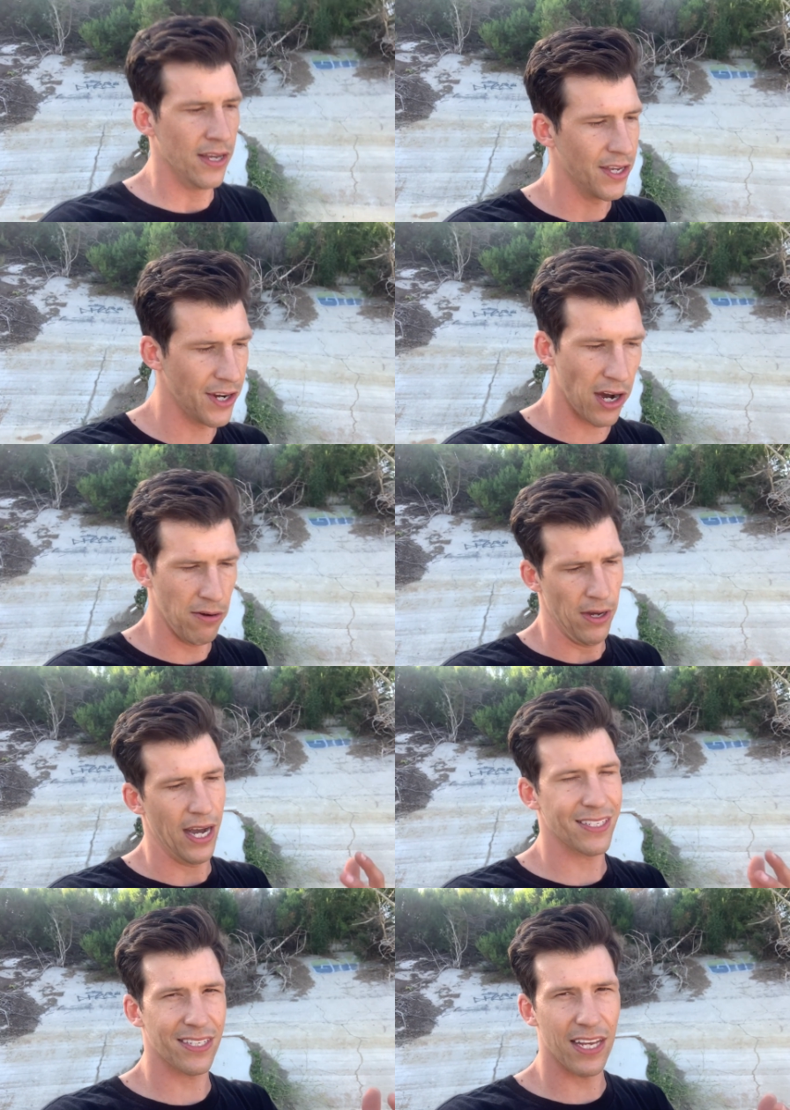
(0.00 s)
You know,
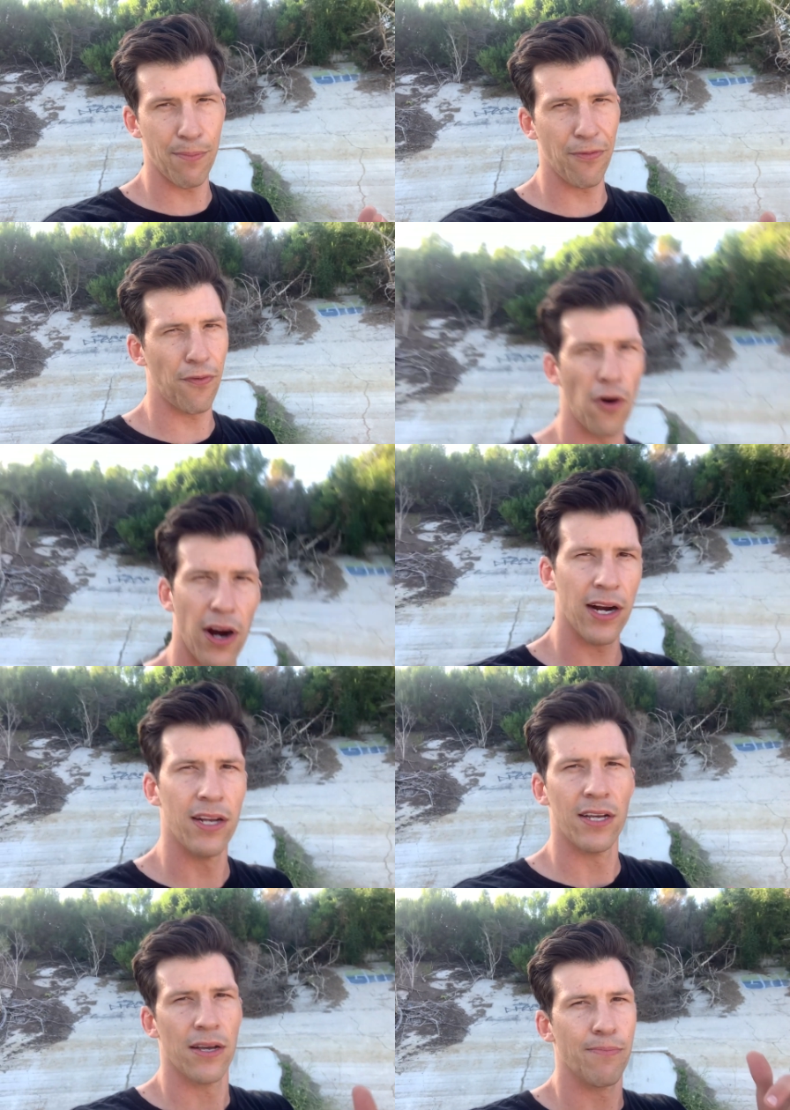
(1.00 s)
as I said before,
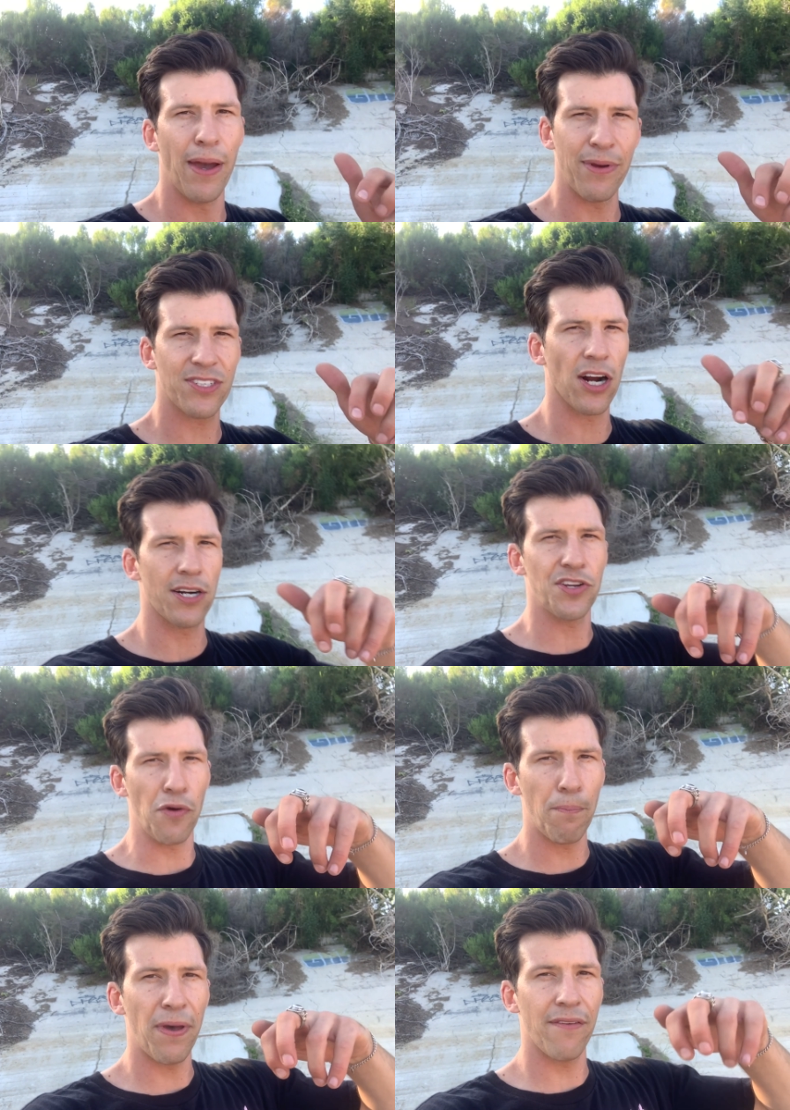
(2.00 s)
maybe start
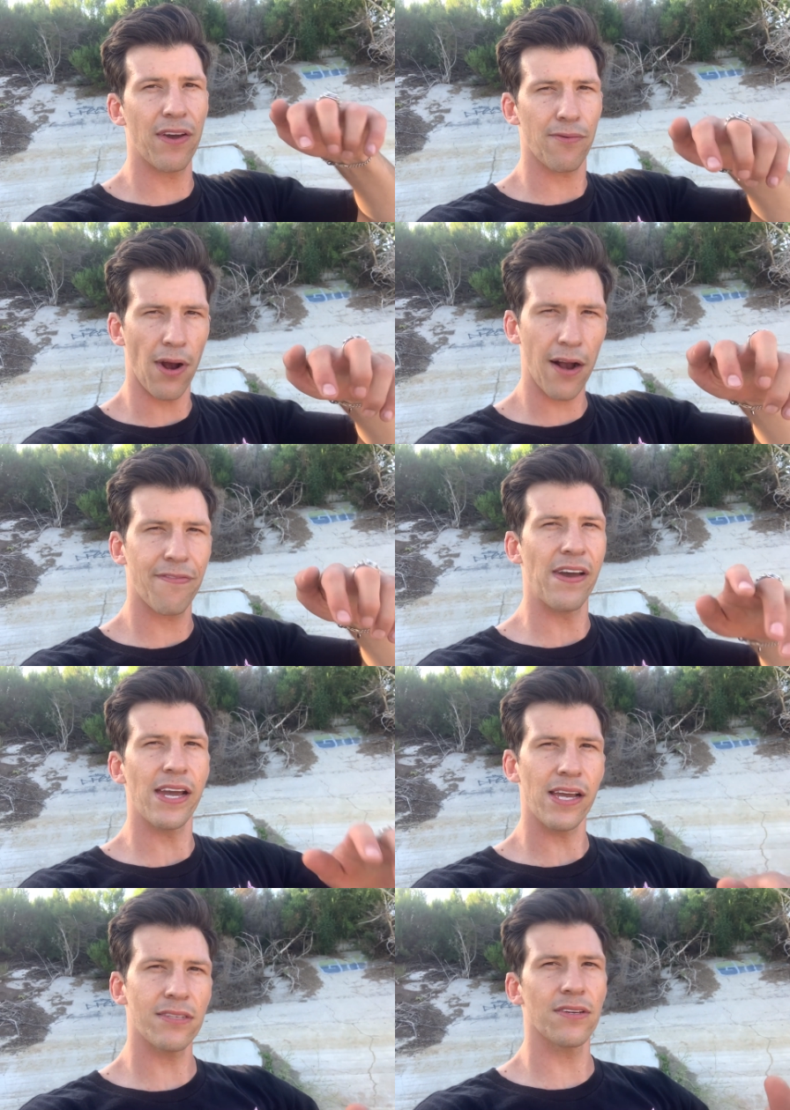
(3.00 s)
doing pivot rock
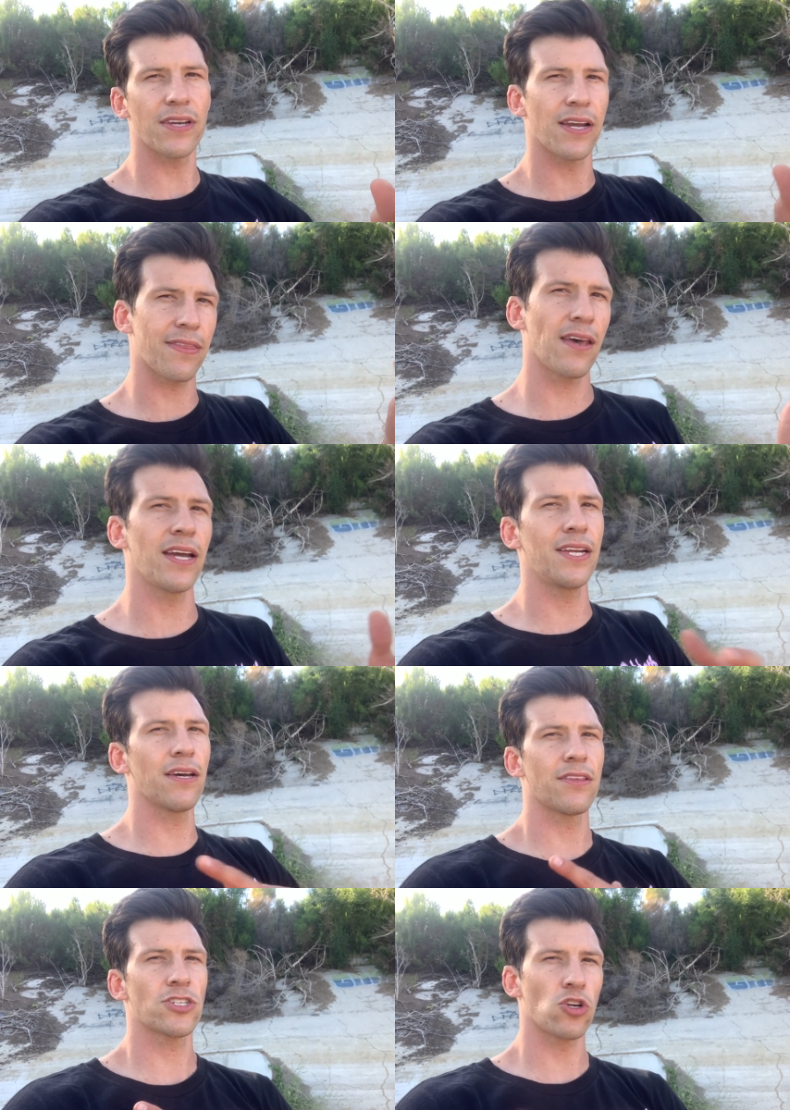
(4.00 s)
fakie so you can get the idea
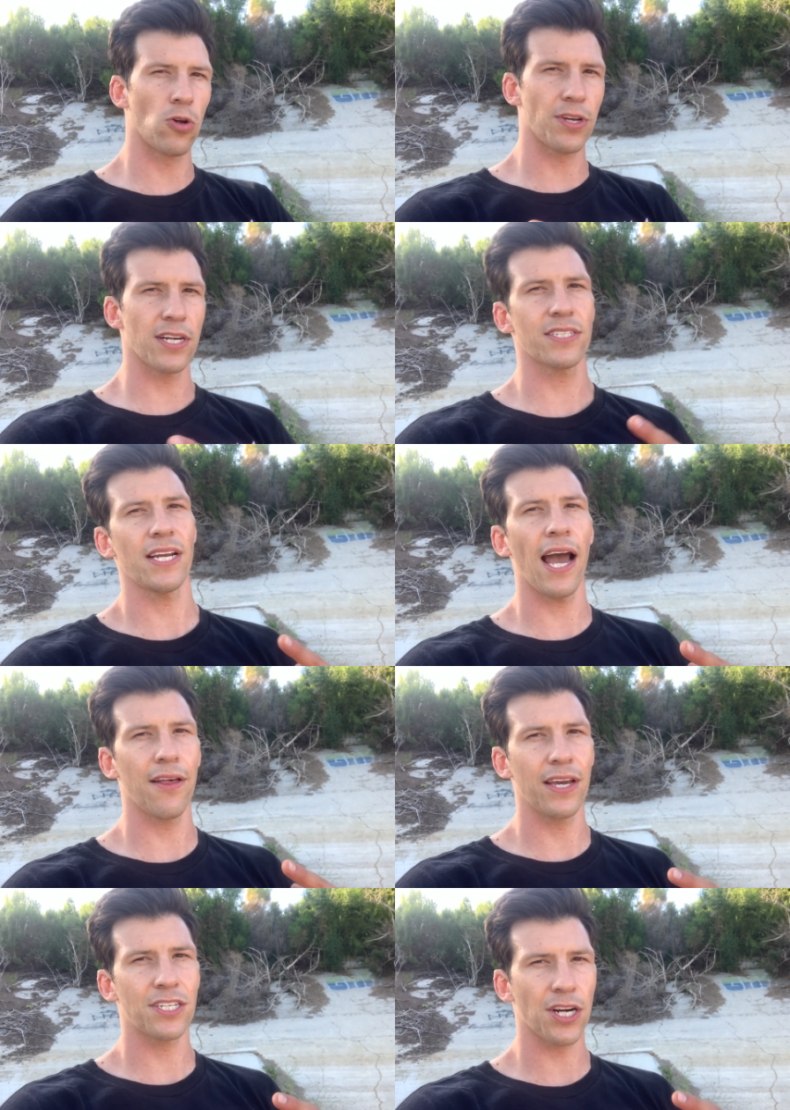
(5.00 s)
of the shoulders and how
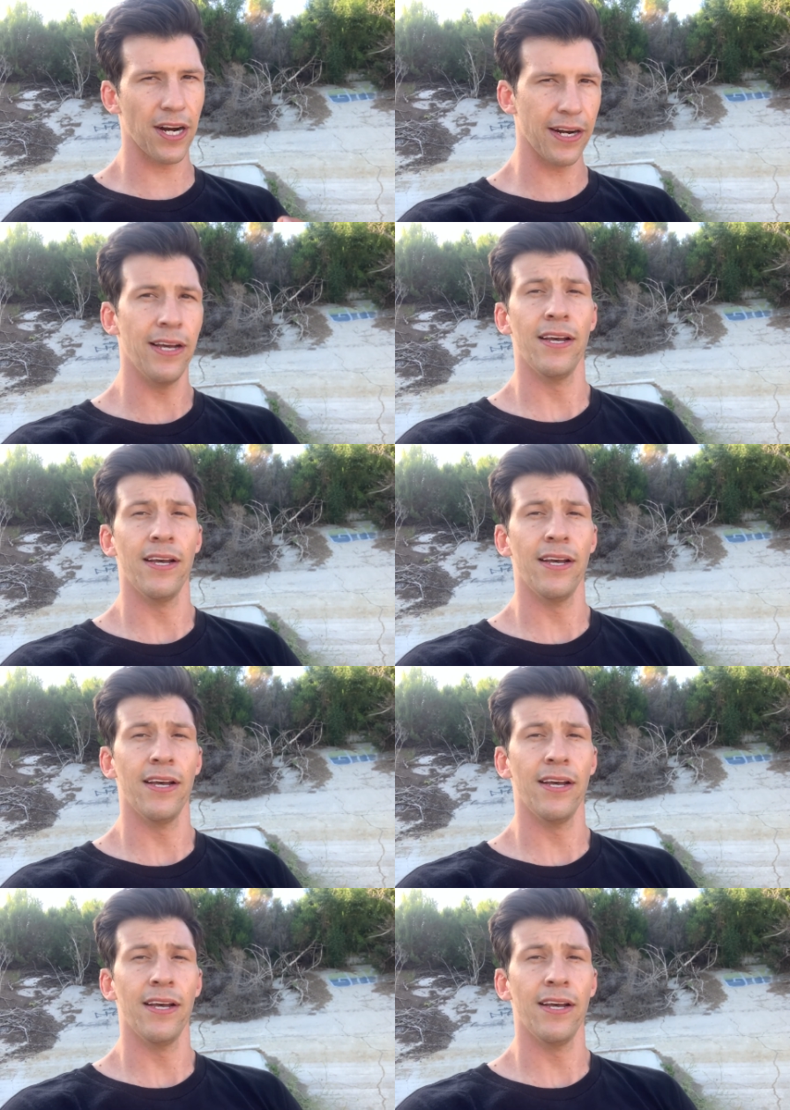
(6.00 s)
they turn.